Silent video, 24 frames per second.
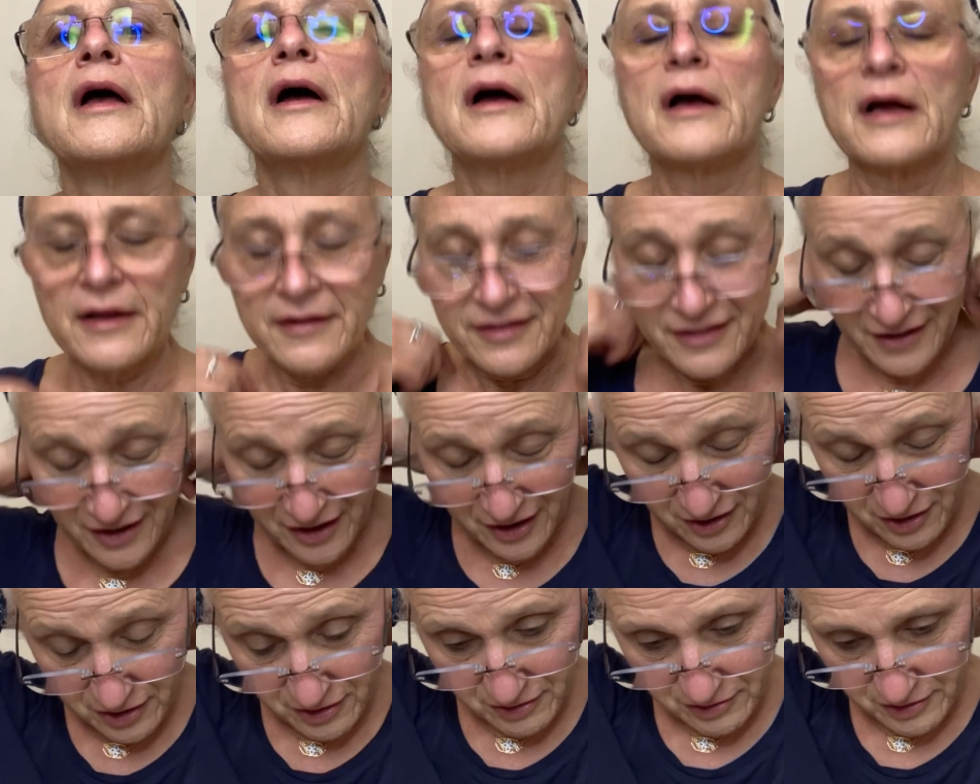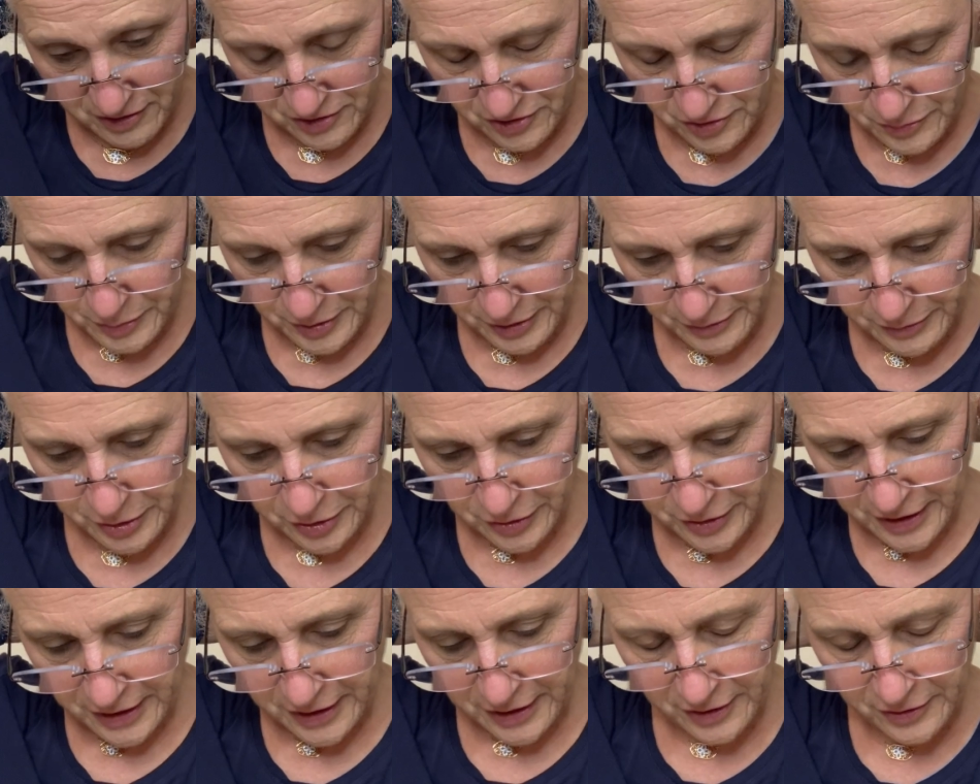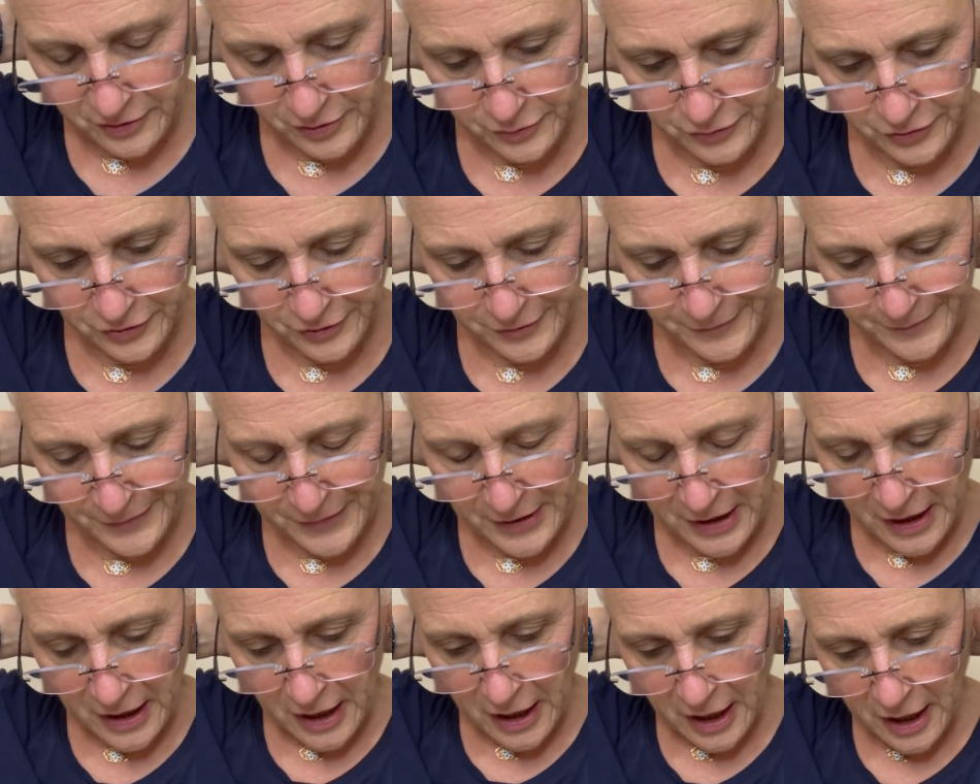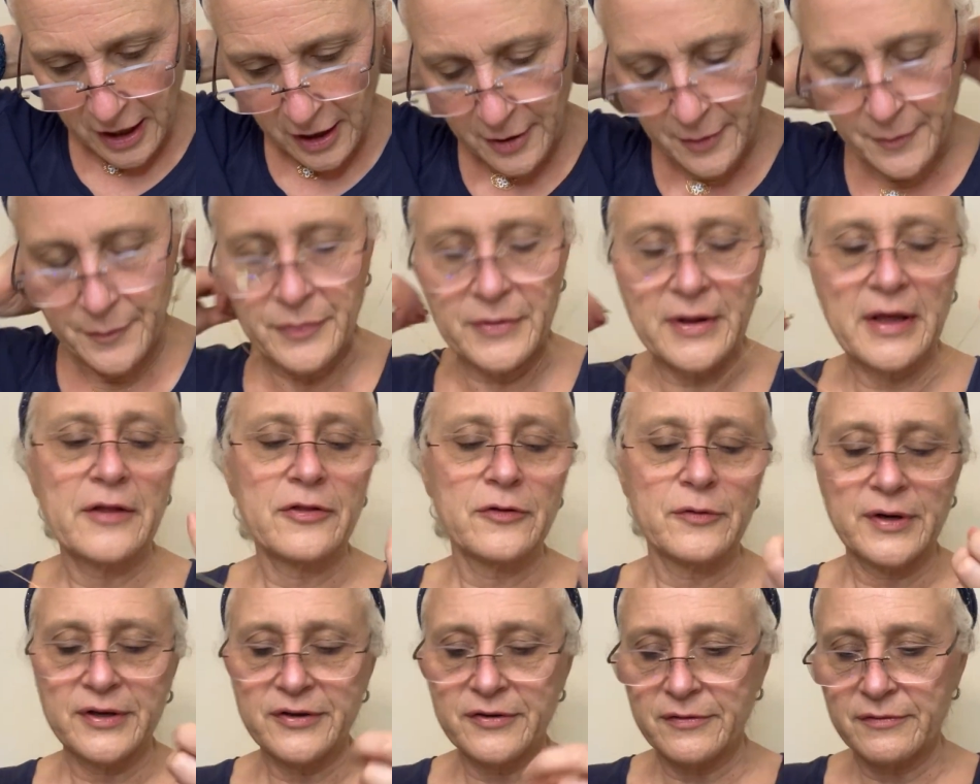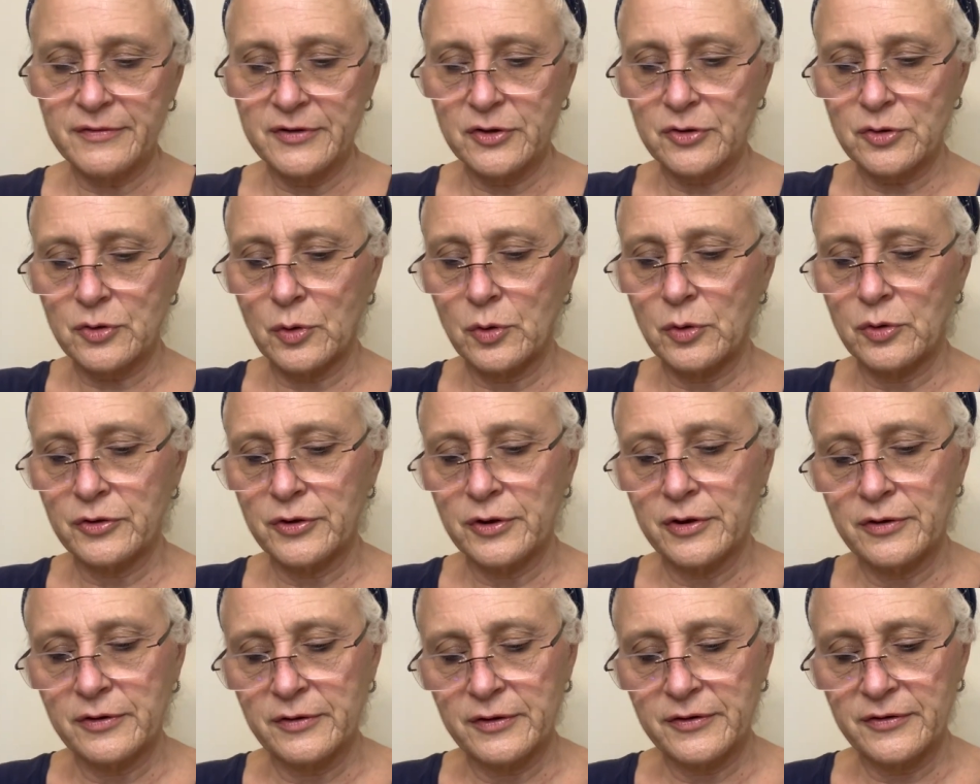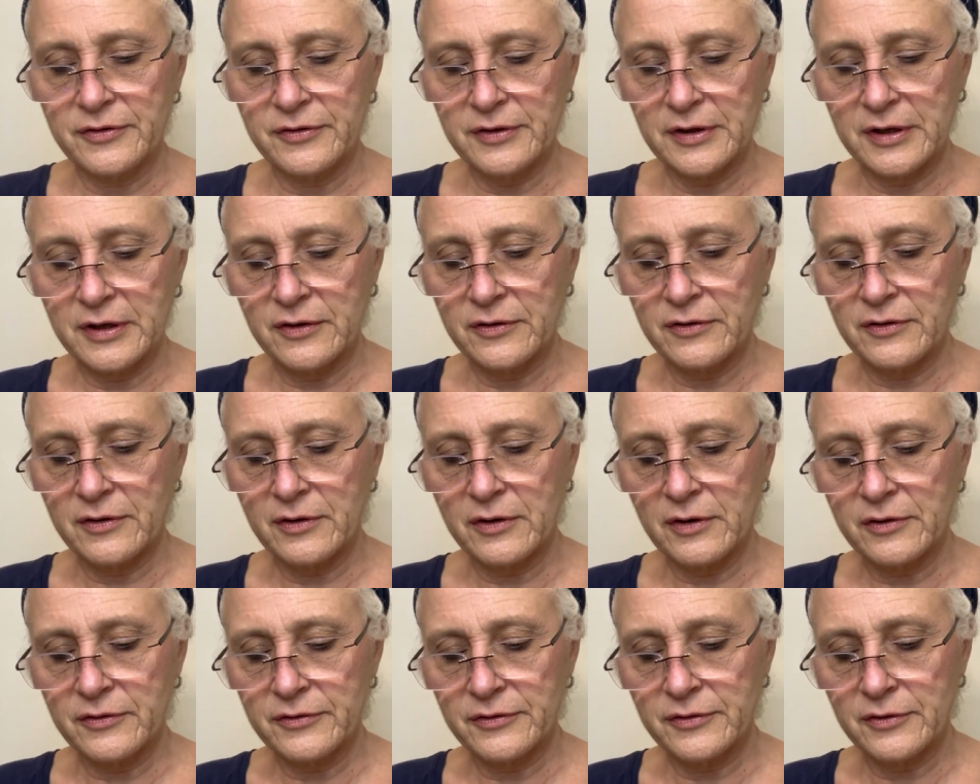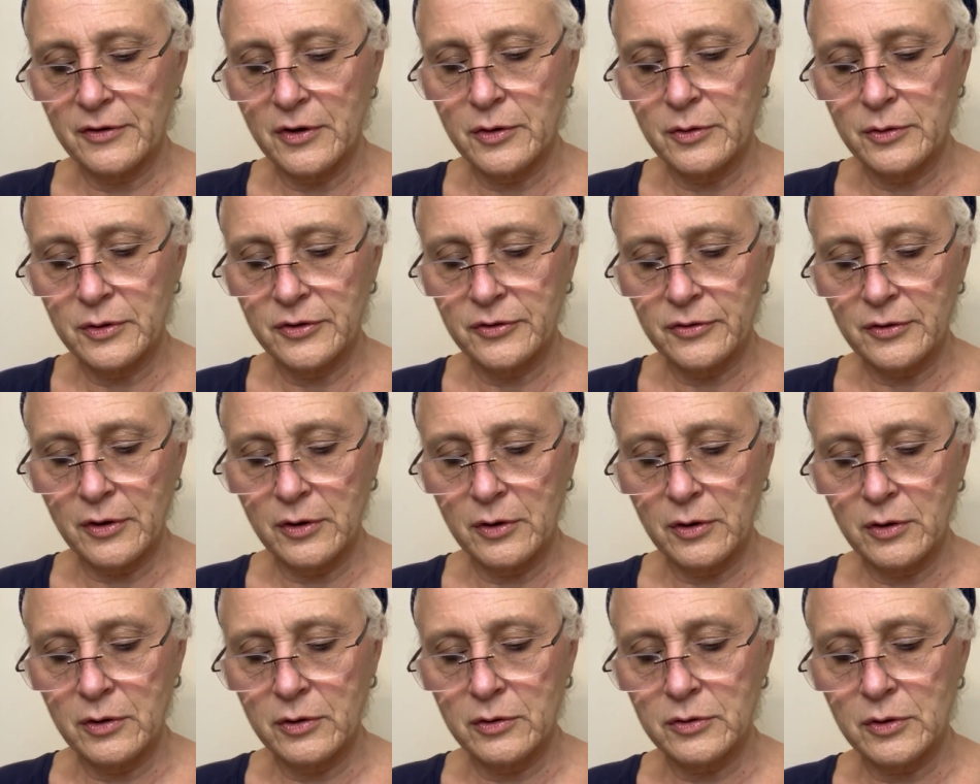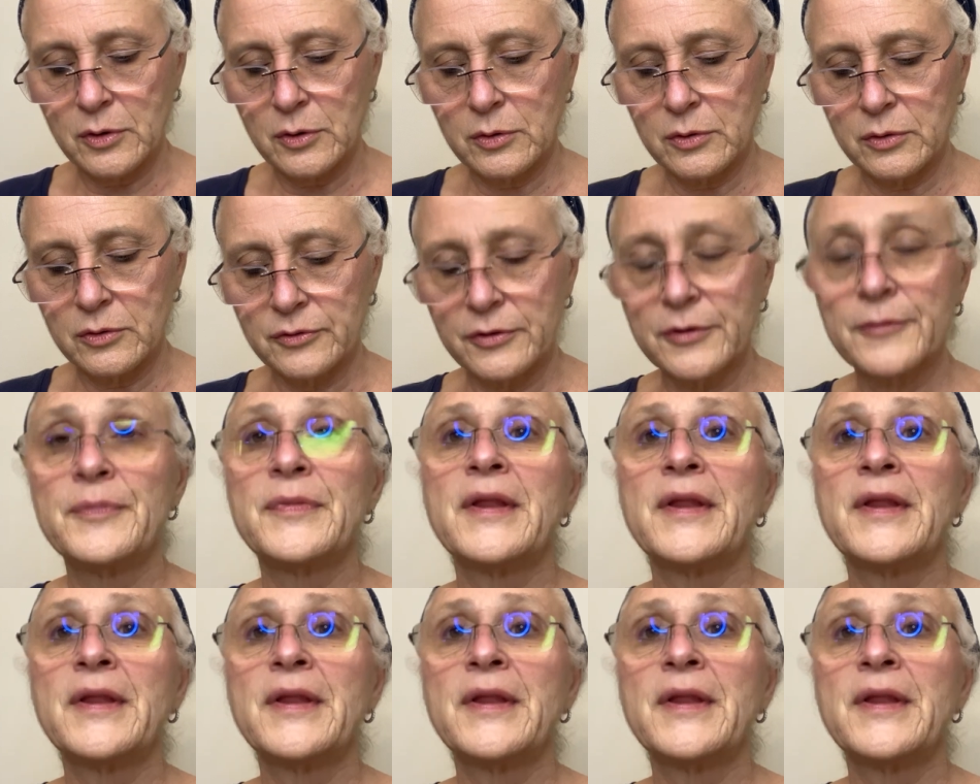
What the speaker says: I think I should probably look at it closer. And the rest of it is gold. Let's see, is it all, oh, it's all gold.